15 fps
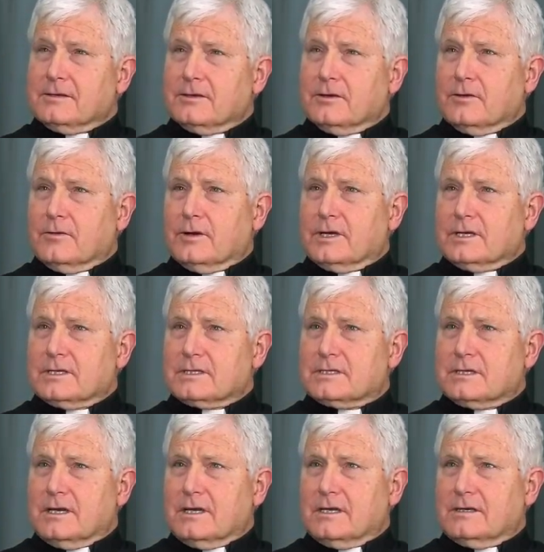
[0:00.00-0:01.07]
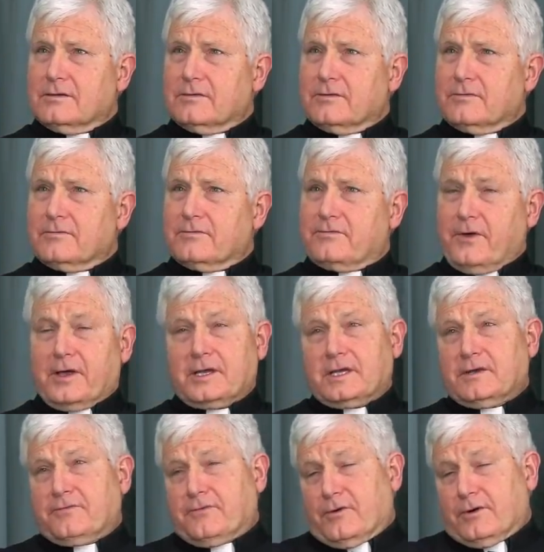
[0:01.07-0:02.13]
who was
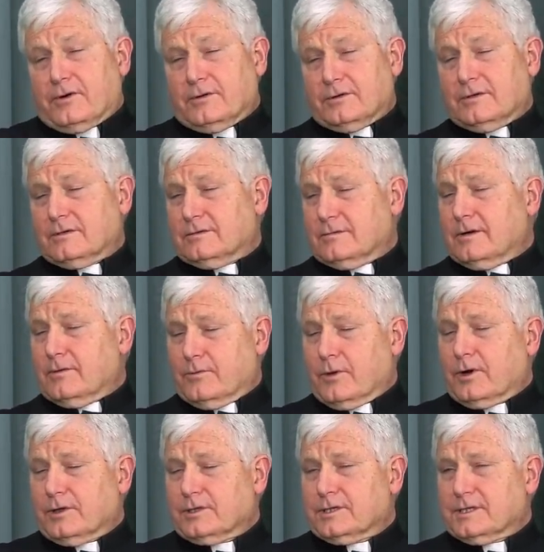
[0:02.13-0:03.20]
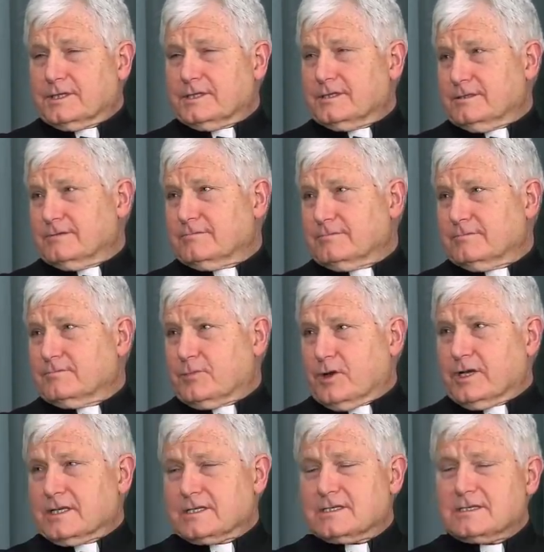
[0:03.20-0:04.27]
fighting for a worldly
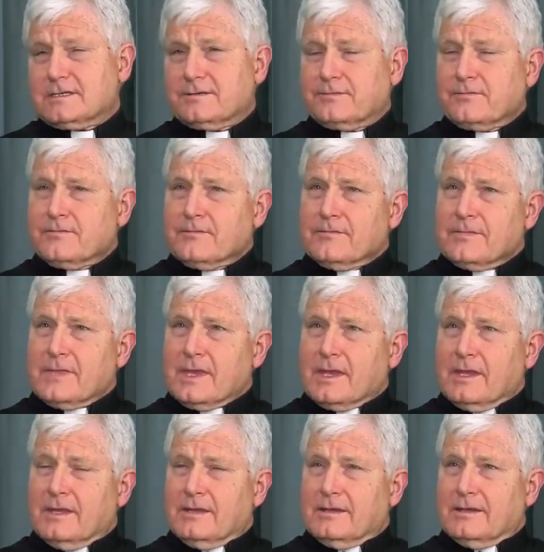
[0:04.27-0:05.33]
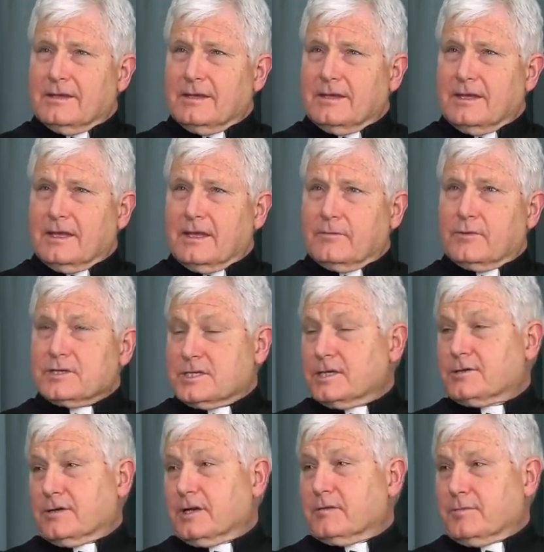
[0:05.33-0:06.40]
prince and was
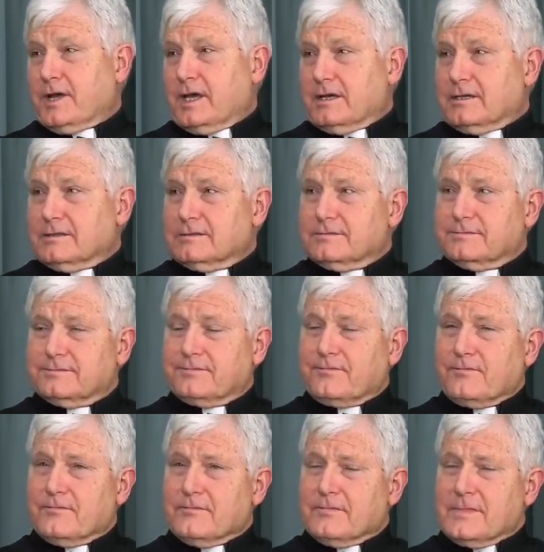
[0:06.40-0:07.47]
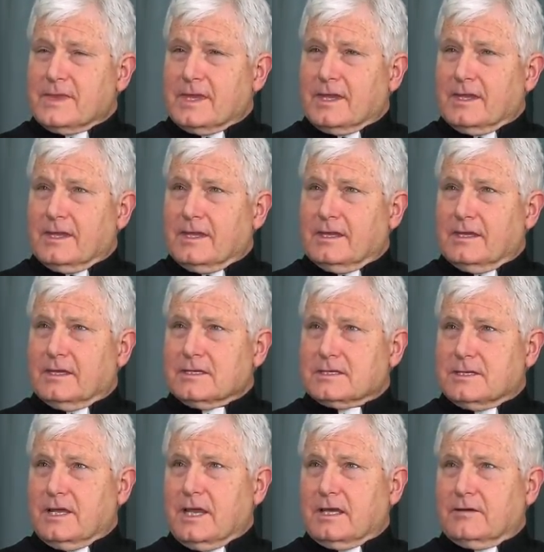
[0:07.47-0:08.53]
injured in battle.
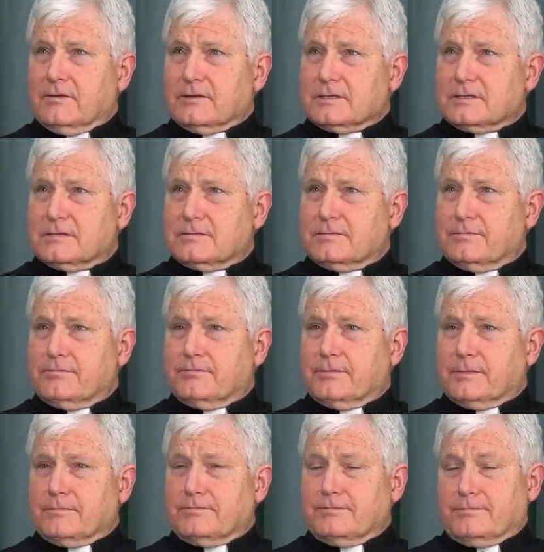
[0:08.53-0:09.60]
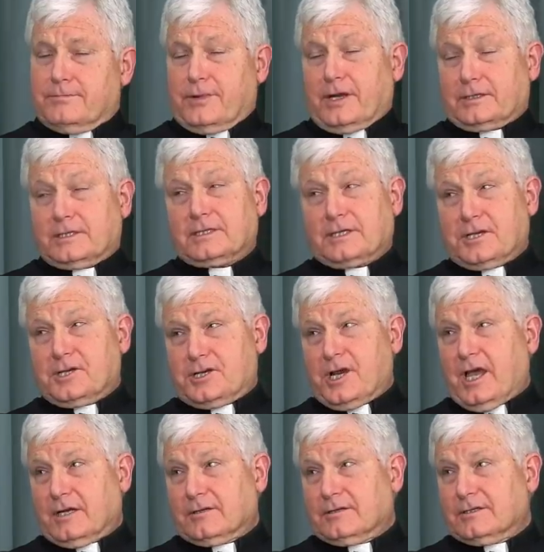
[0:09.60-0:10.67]
His leg was practically
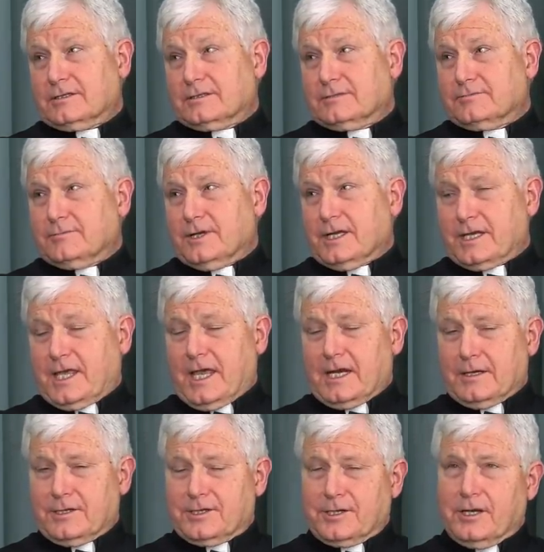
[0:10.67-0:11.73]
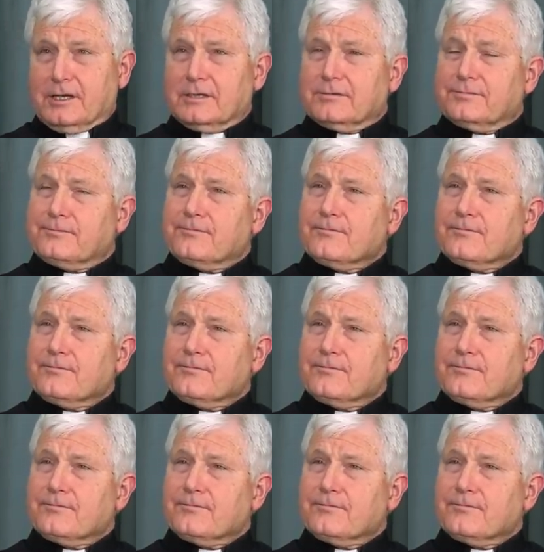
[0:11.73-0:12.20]
shattered by a cannon shot.